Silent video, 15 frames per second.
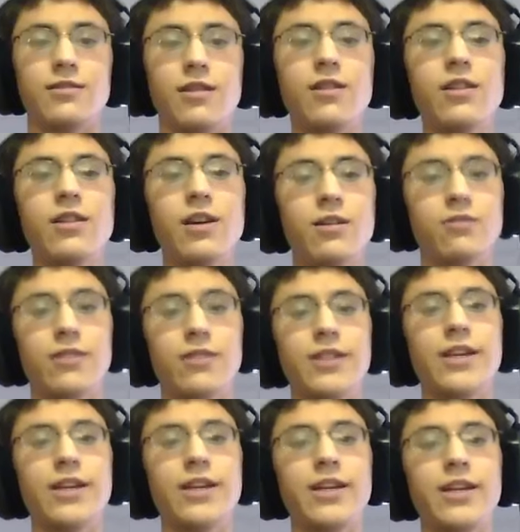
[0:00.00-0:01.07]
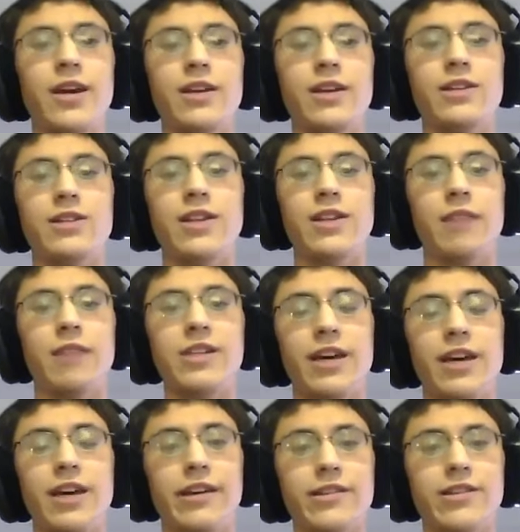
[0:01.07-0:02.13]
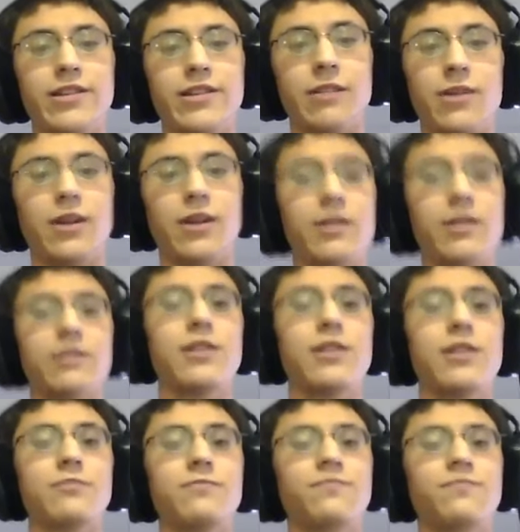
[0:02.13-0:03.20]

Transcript: Although Nintendo might just not be telling us something. So.